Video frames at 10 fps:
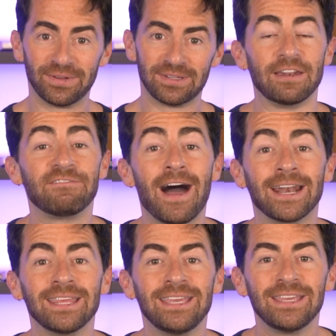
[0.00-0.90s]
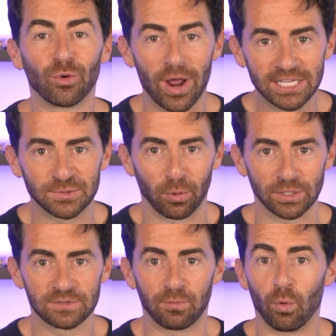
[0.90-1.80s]
And finally, your
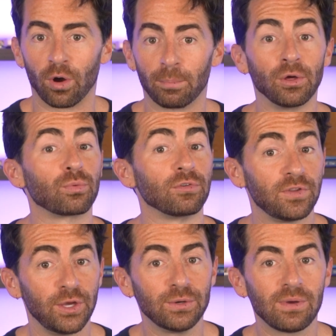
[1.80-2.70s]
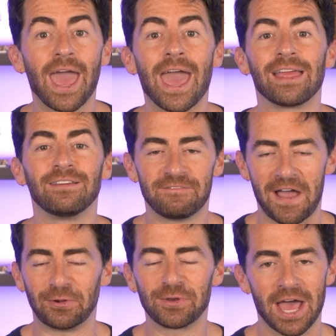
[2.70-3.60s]
exports for both review and
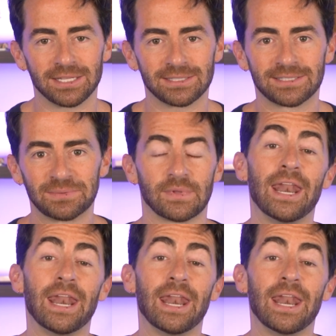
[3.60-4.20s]
final cuts.